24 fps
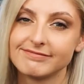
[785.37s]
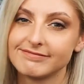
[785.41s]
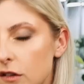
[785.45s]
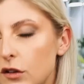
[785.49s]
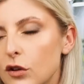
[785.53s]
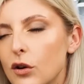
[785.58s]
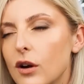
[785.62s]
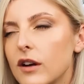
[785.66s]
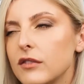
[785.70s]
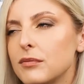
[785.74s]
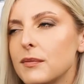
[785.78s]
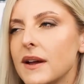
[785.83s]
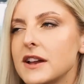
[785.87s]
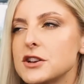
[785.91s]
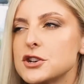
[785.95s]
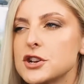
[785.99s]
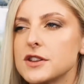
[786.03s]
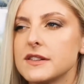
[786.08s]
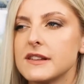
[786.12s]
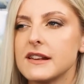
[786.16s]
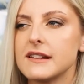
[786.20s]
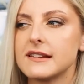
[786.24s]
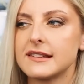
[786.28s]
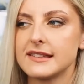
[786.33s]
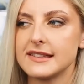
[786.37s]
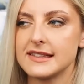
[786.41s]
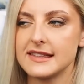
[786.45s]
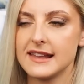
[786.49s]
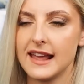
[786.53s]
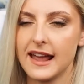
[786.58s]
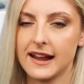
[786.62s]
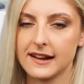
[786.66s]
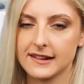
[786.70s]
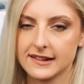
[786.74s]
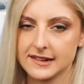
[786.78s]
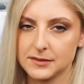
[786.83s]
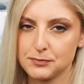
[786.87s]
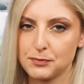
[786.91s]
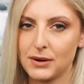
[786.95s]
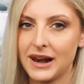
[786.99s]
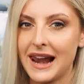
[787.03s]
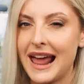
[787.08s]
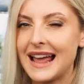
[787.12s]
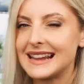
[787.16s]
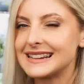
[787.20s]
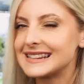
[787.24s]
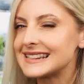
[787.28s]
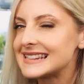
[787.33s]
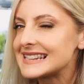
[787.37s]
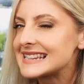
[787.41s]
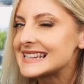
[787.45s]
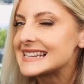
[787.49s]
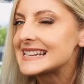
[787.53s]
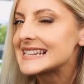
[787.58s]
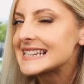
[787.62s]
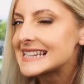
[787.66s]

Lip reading: So I've mentioned these next plants